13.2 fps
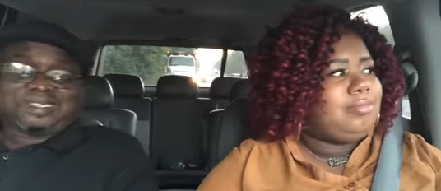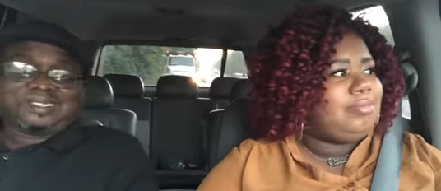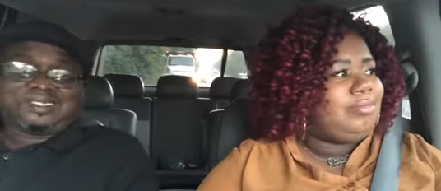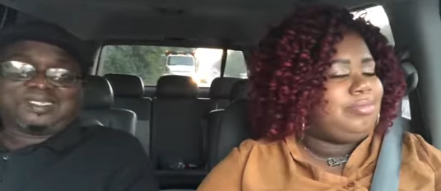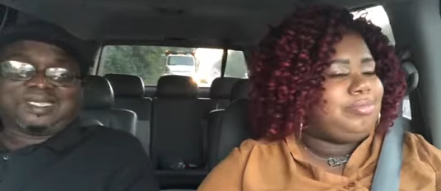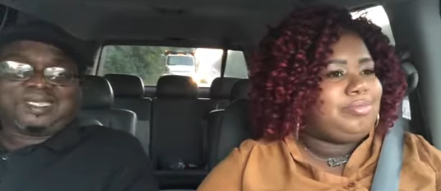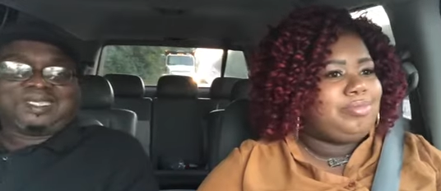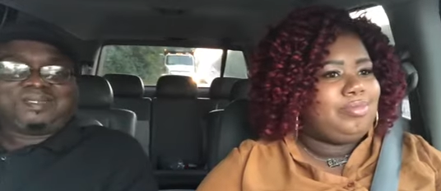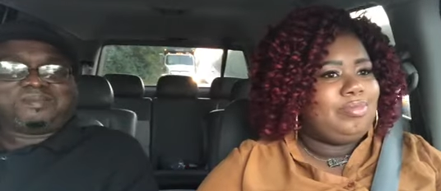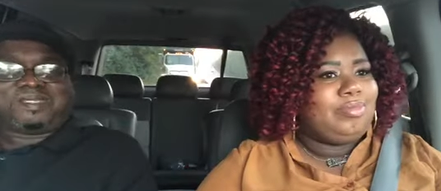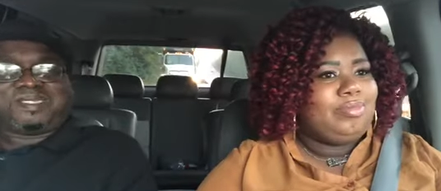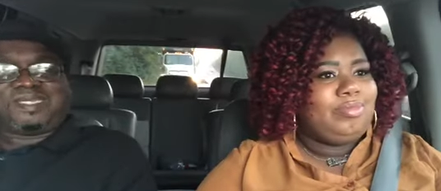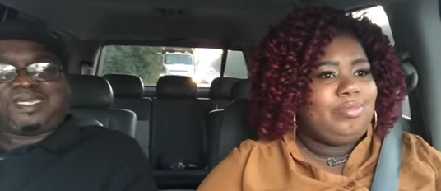Speaker 1: it is. I
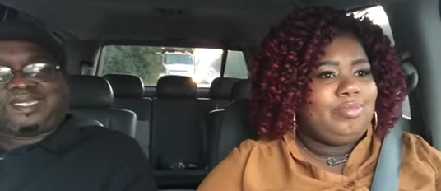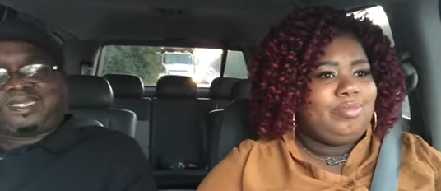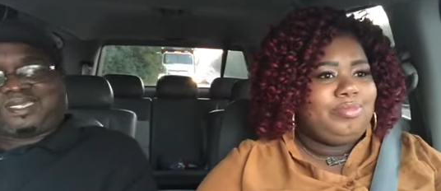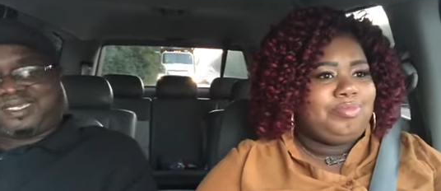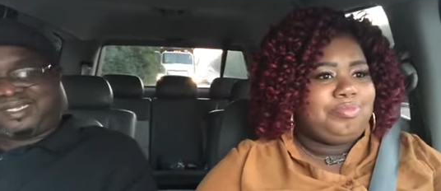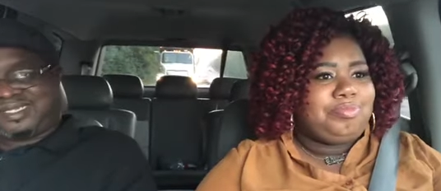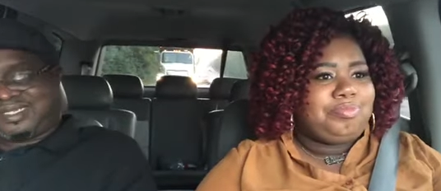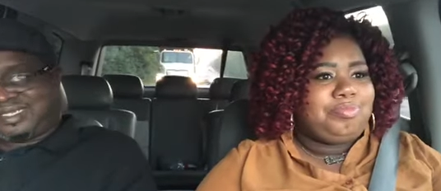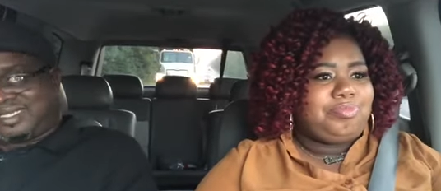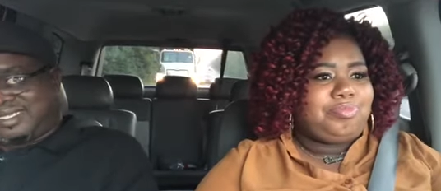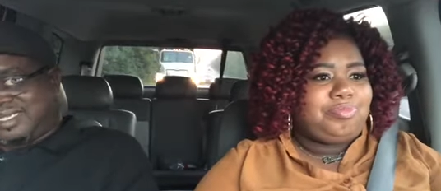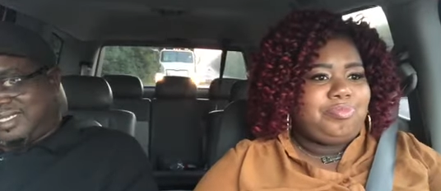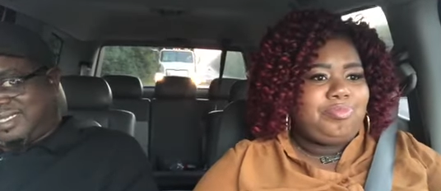ain't been down here.
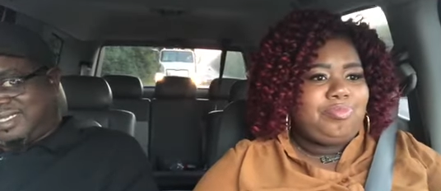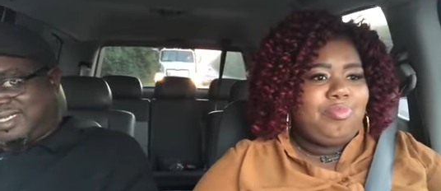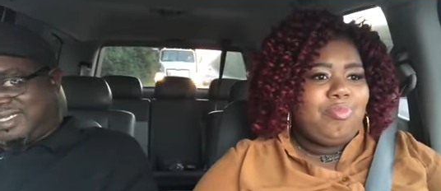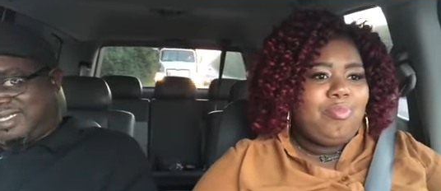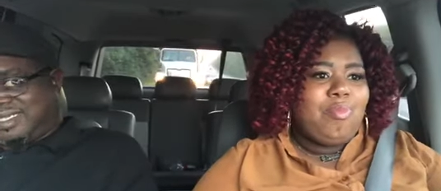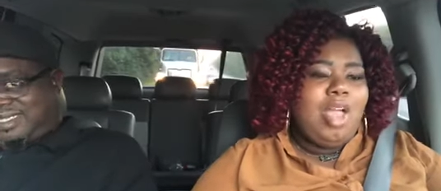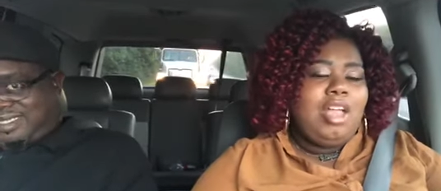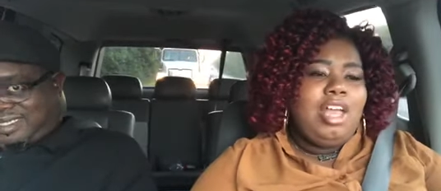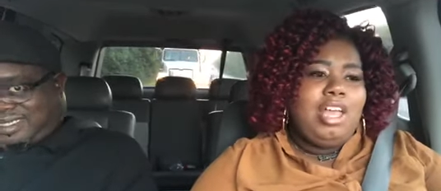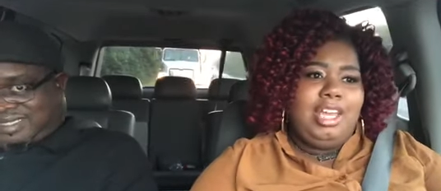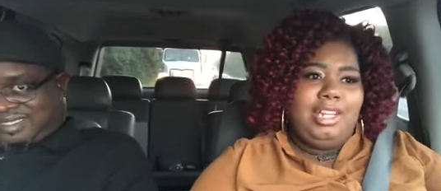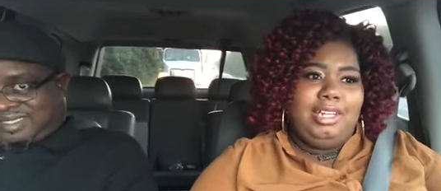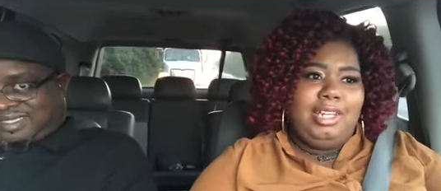
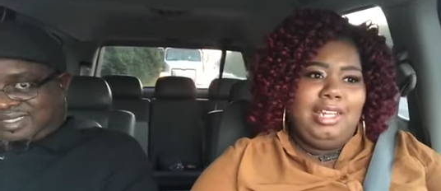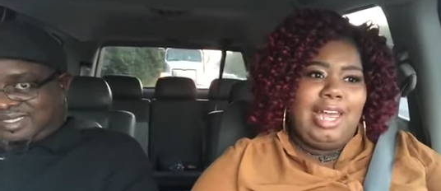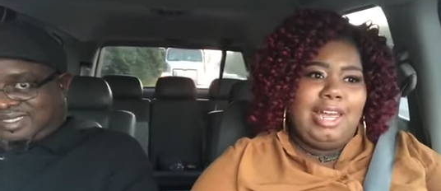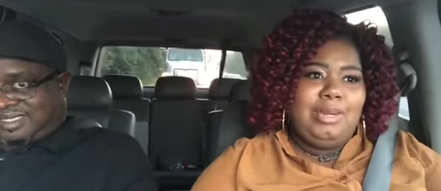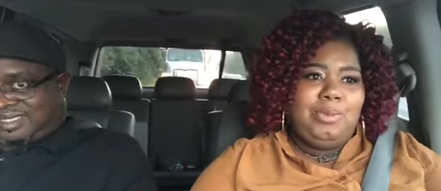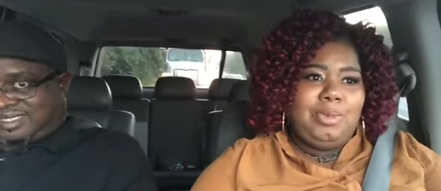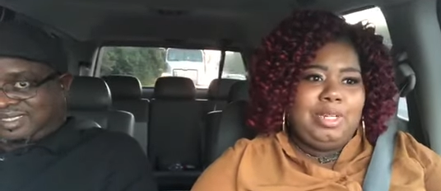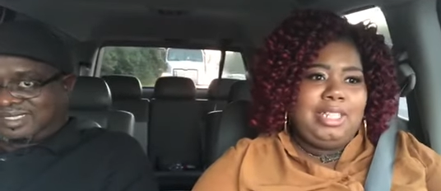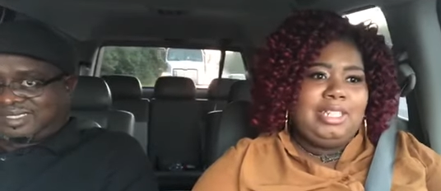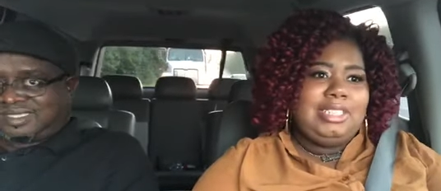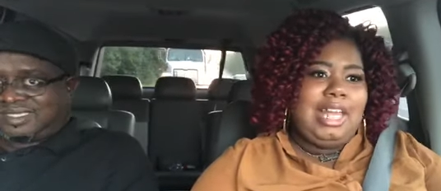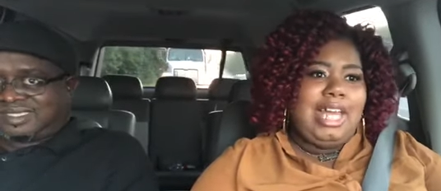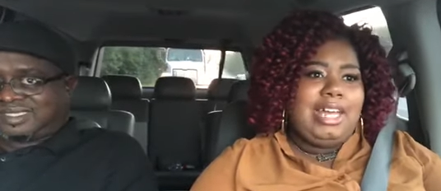It look like the
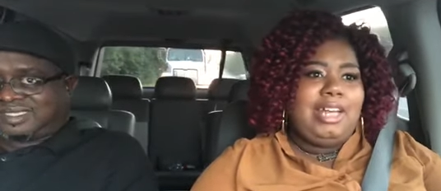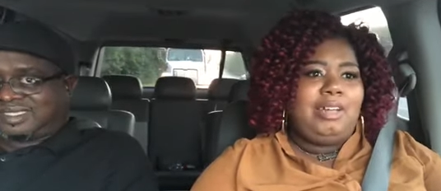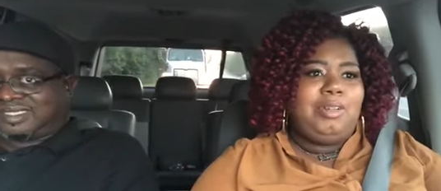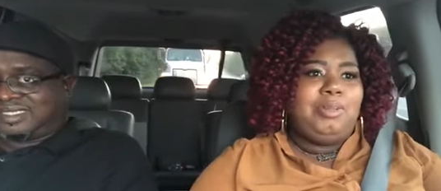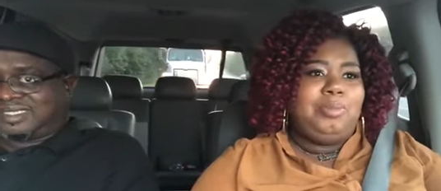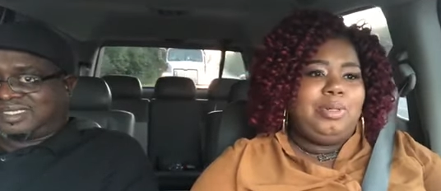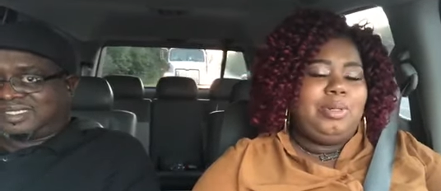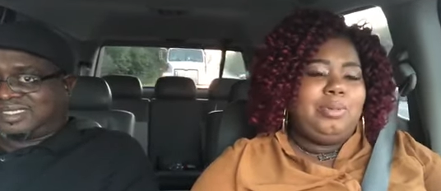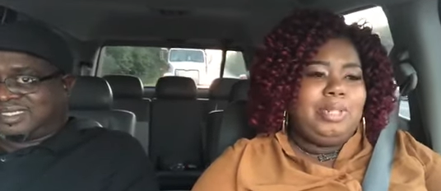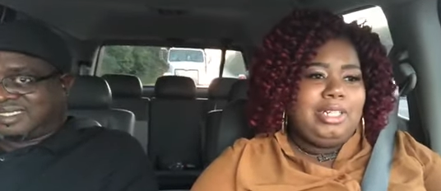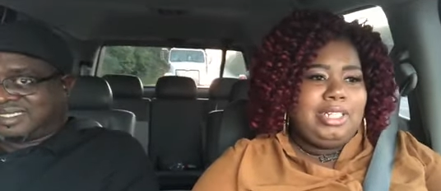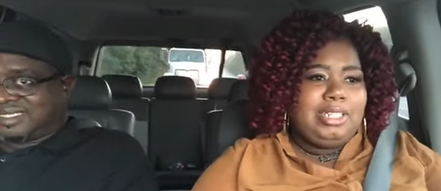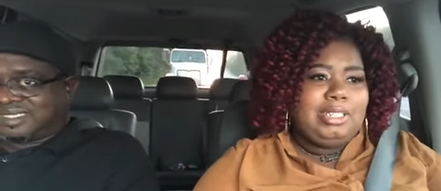Wendy's light on, but
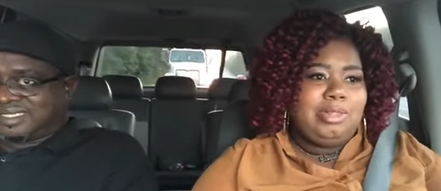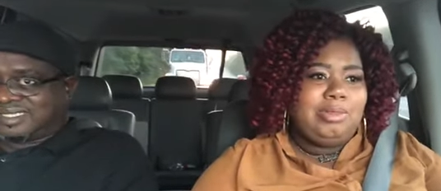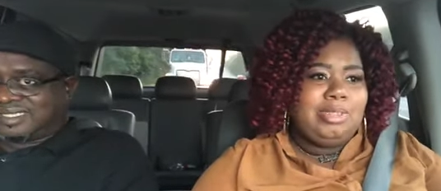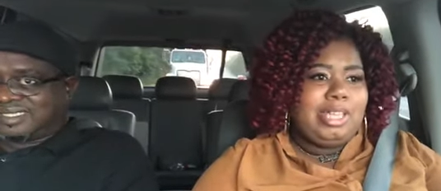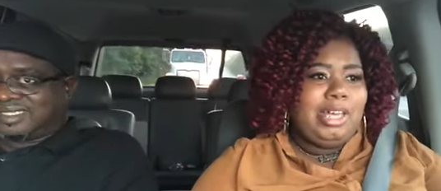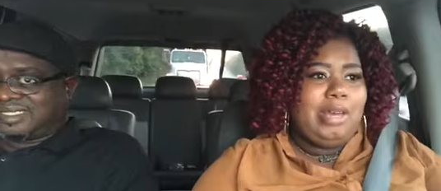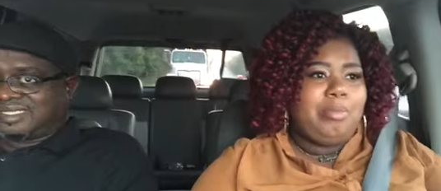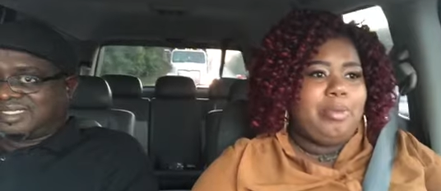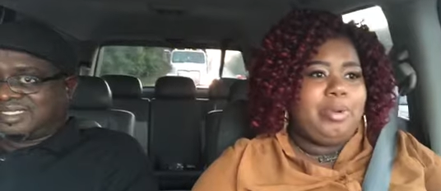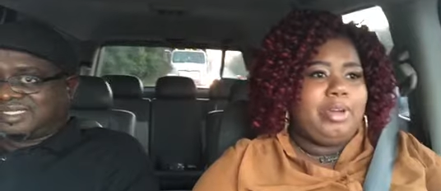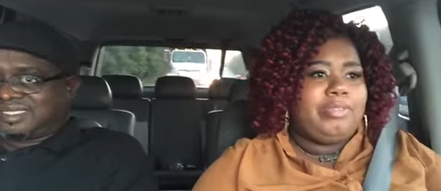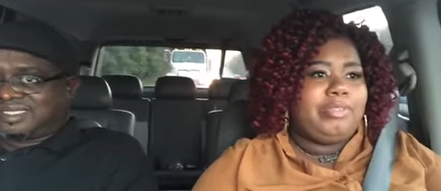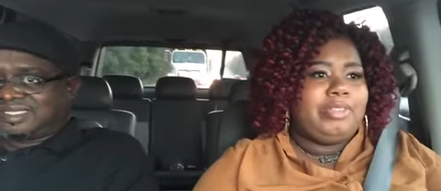Wendy's don't sell
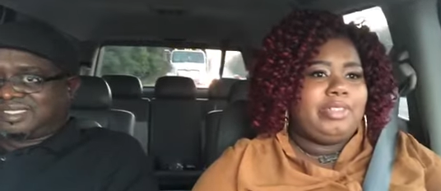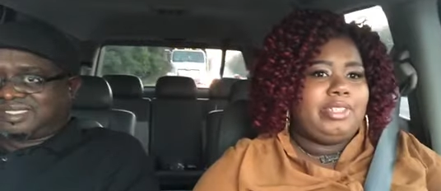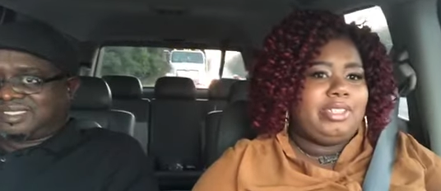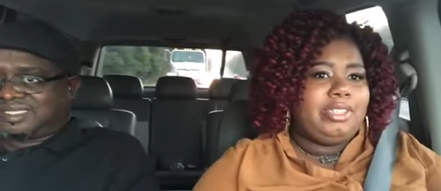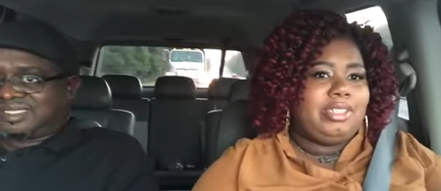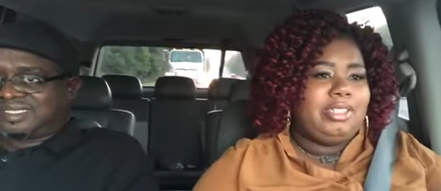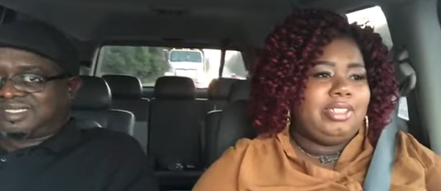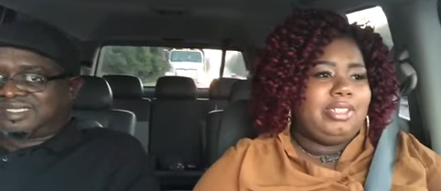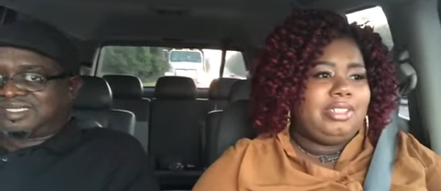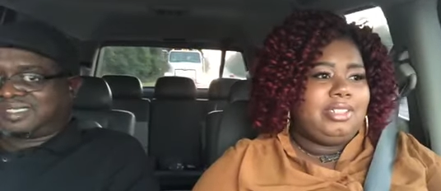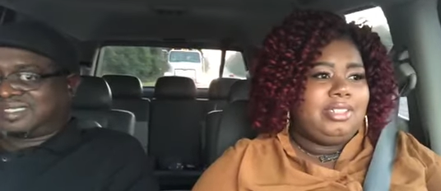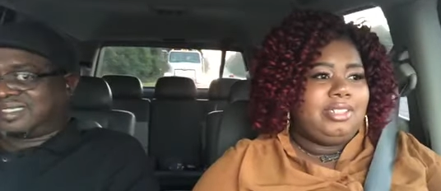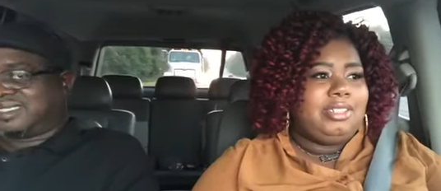breakfast,
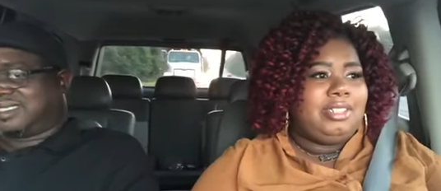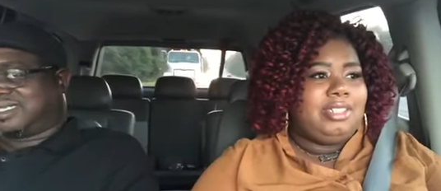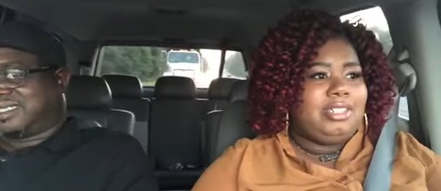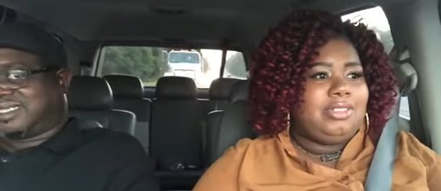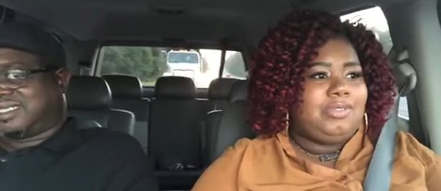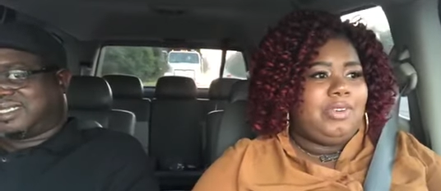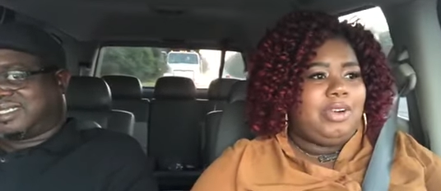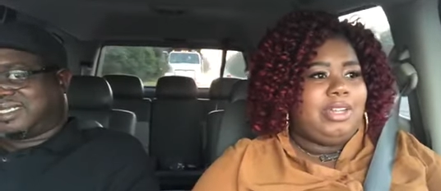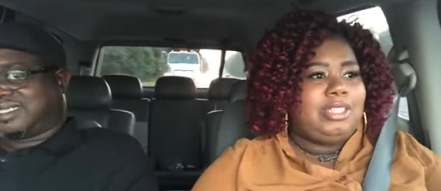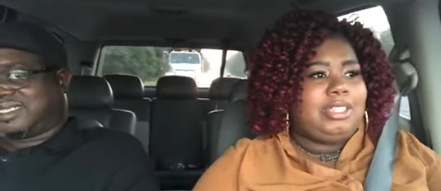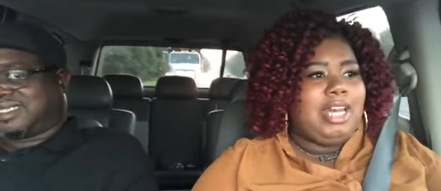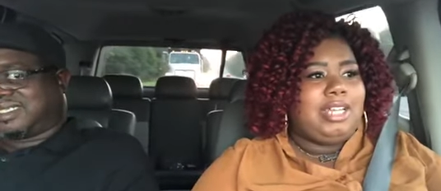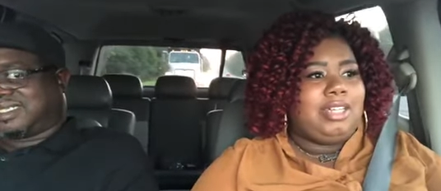as far
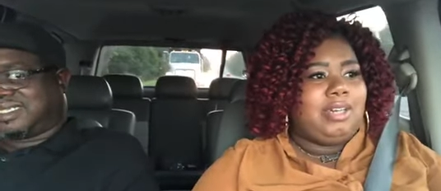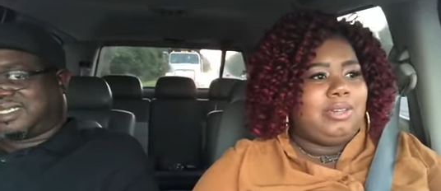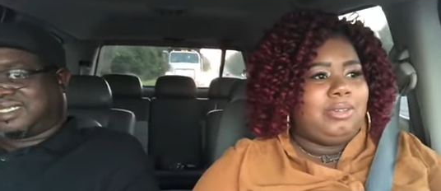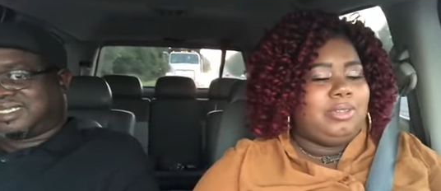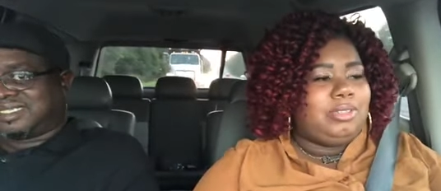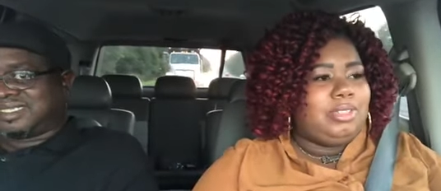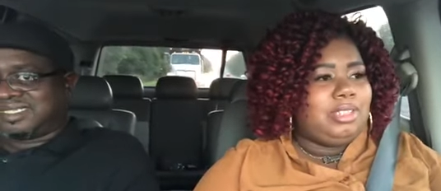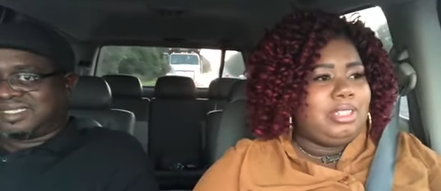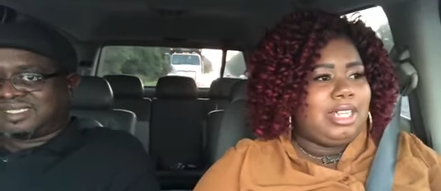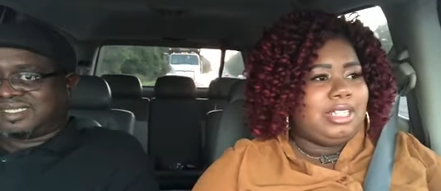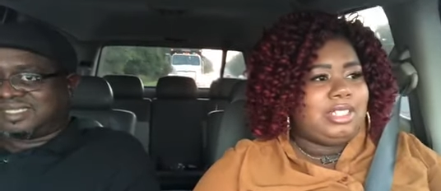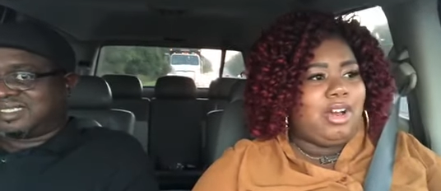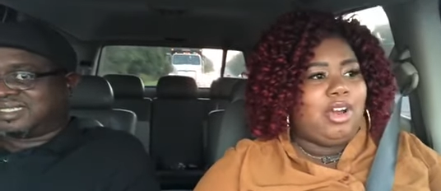as I know.
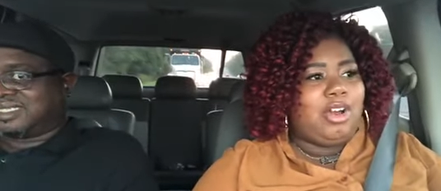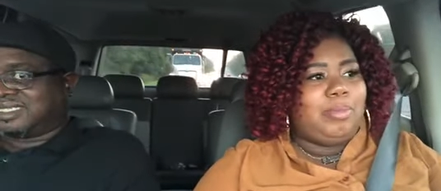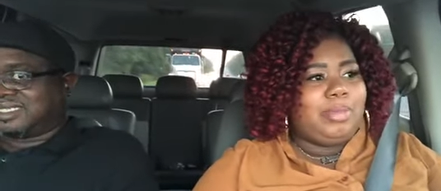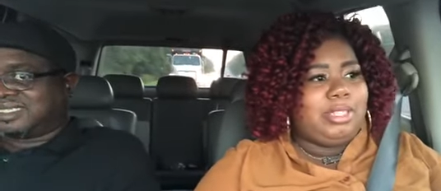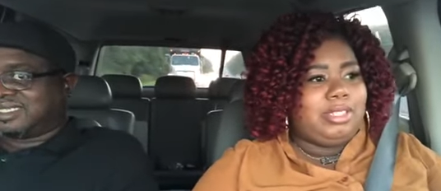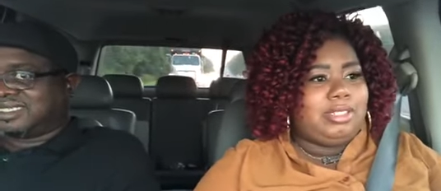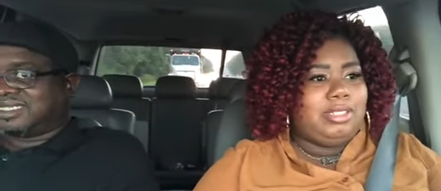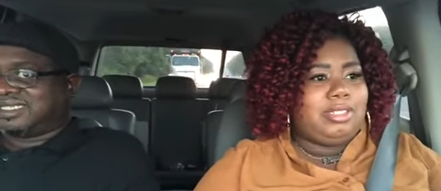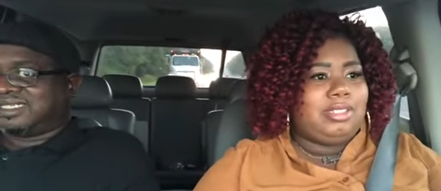That's an Arby's.